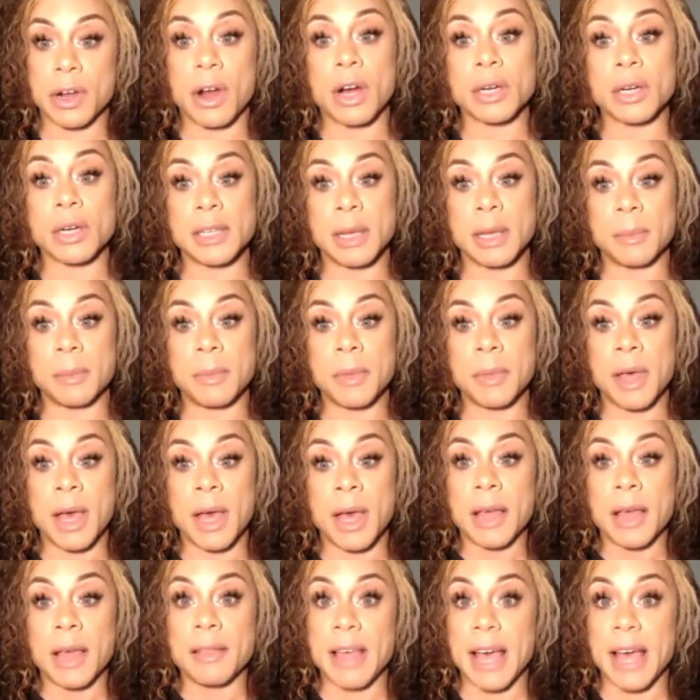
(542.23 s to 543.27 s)
are some
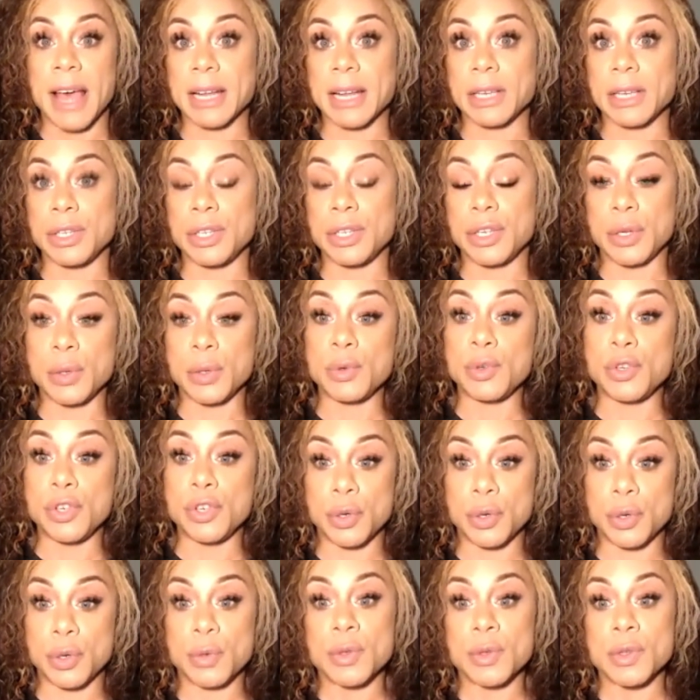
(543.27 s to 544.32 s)
that do
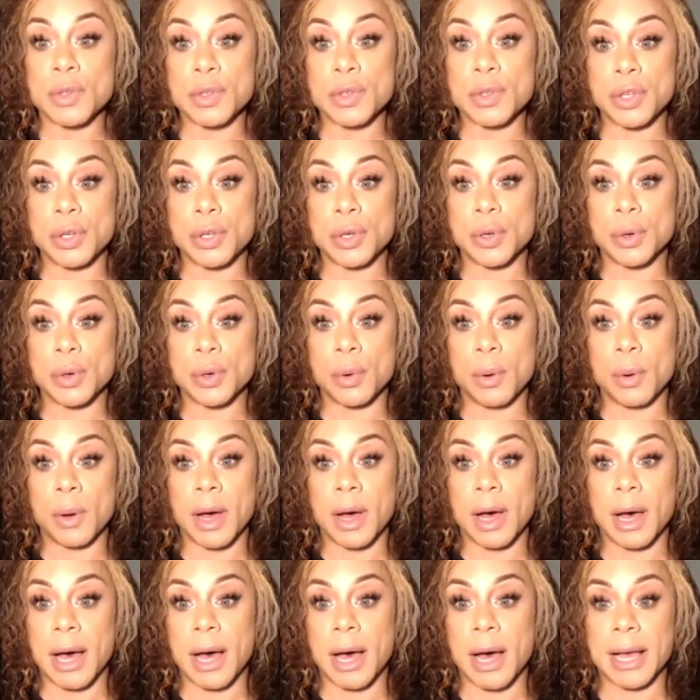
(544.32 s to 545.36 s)
choose to,
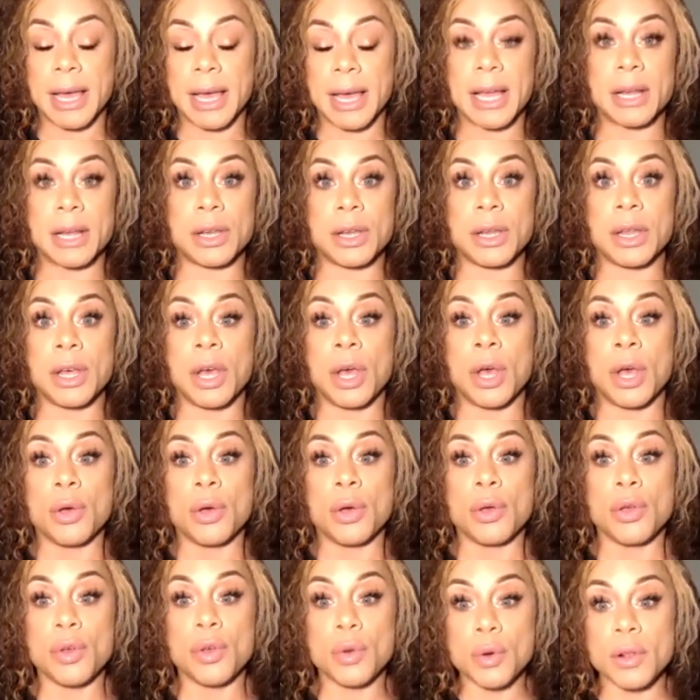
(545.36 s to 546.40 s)
again,
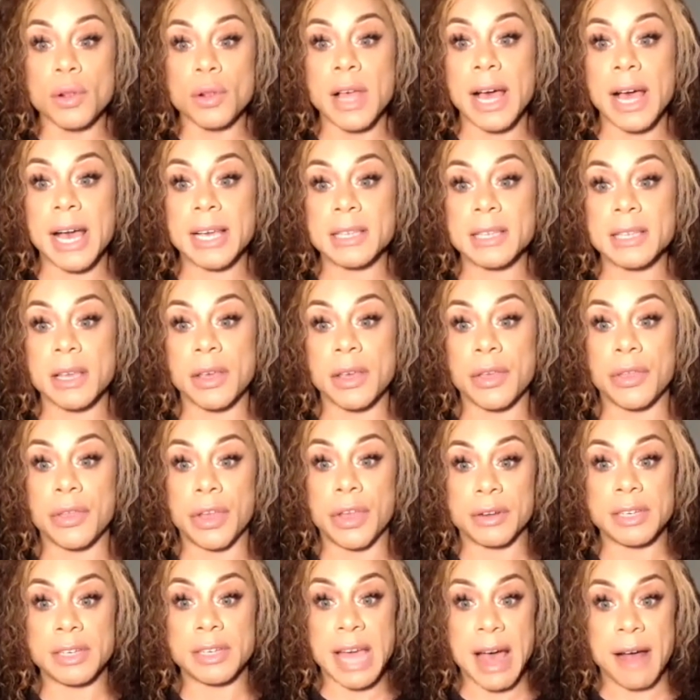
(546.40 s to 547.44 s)
utilize
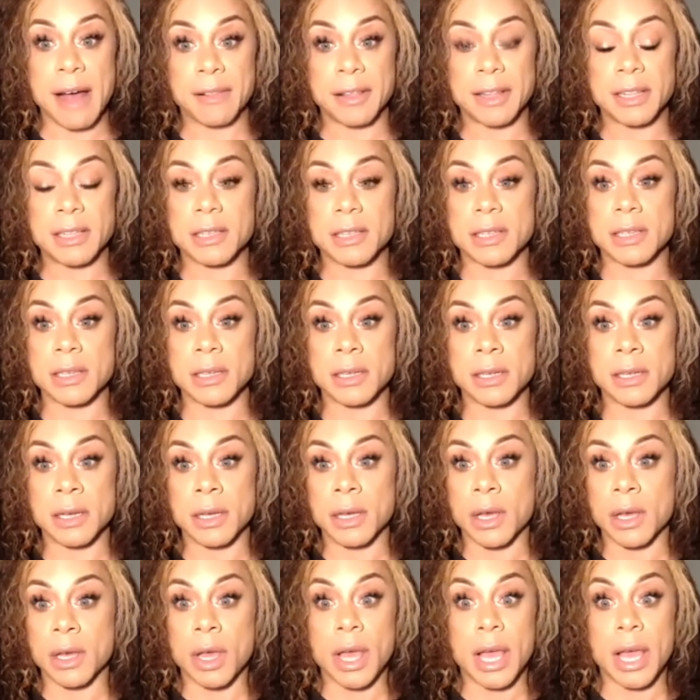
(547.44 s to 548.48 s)
their talents
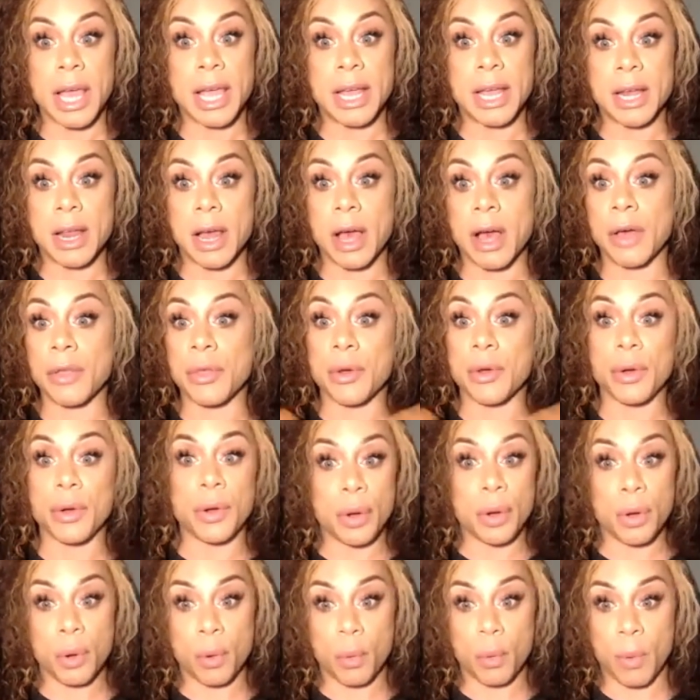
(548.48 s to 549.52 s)
in
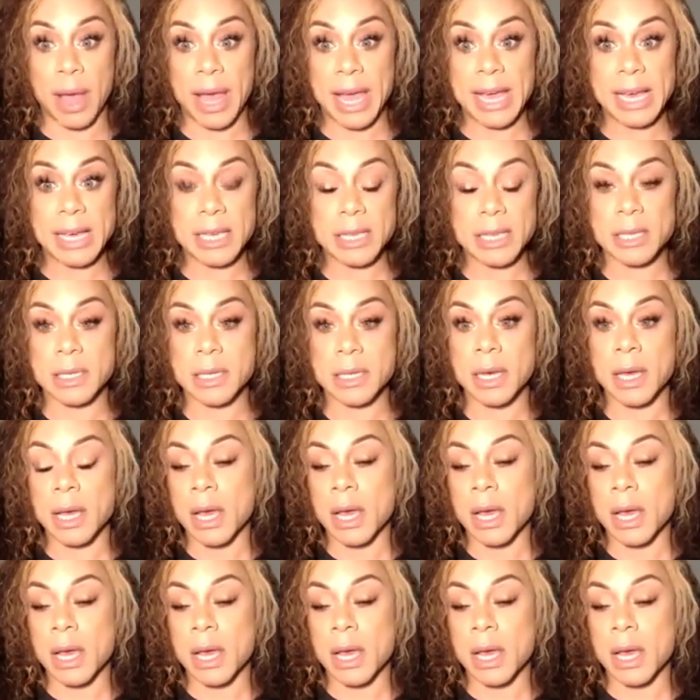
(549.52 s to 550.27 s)
other ways,